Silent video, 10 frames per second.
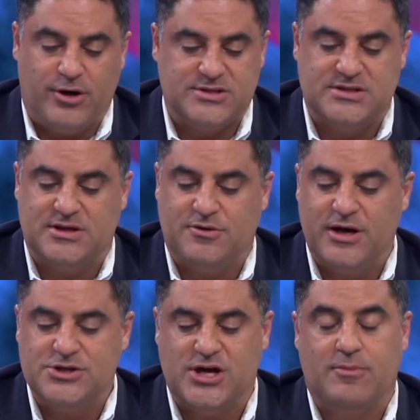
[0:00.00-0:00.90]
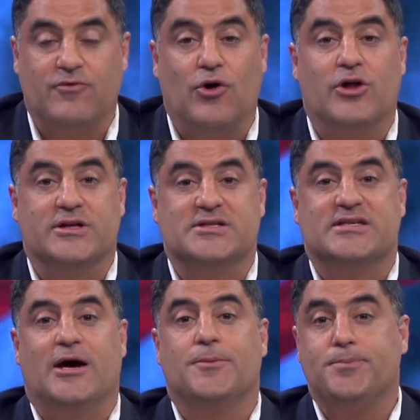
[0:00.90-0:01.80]
Boston did a great job of calling
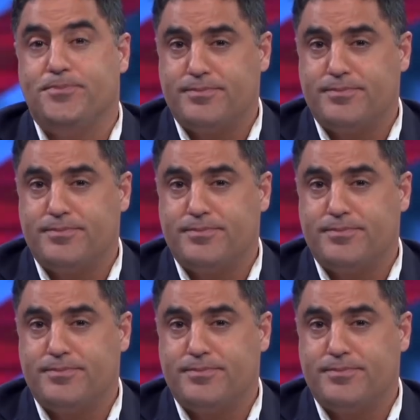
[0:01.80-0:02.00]
this out.